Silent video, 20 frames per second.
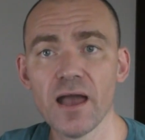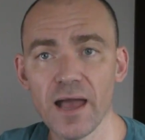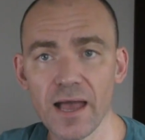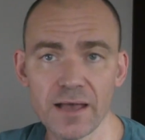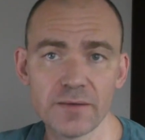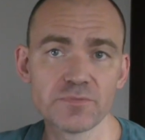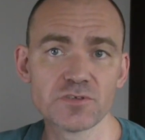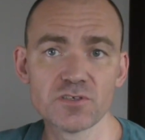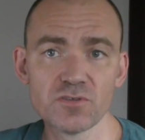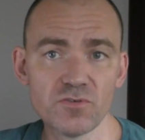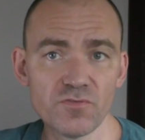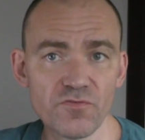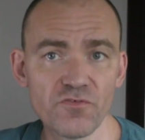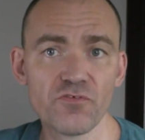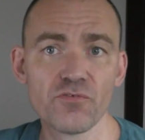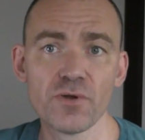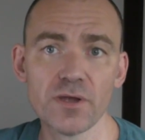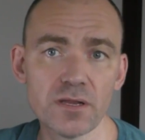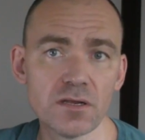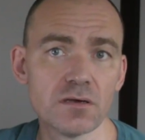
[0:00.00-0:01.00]
absolute
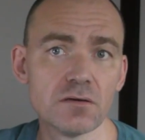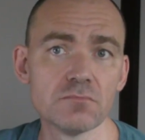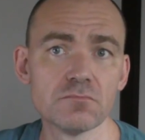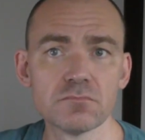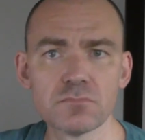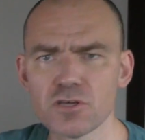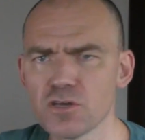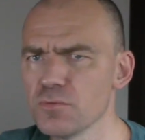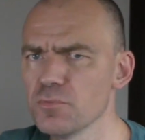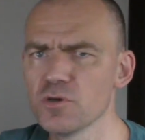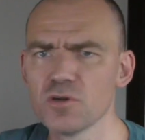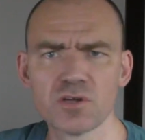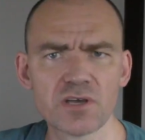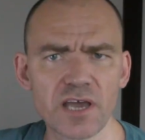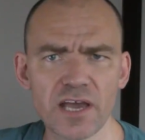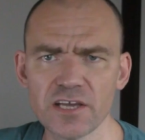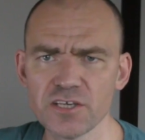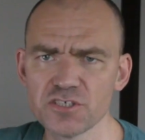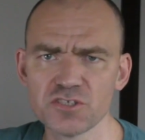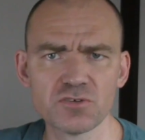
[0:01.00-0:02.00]
freedom,
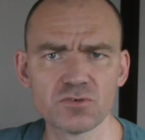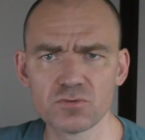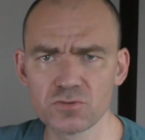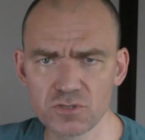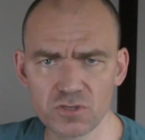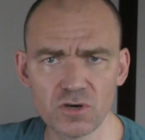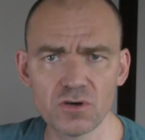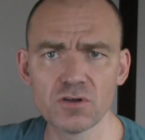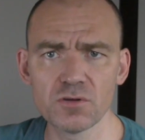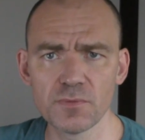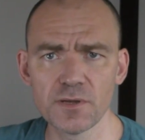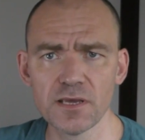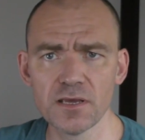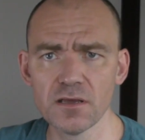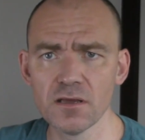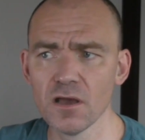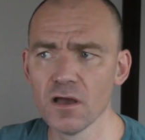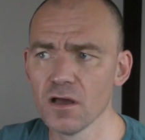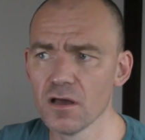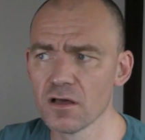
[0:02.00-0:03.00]
communication,
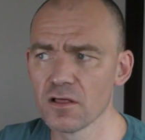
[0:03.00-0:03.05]
autonomy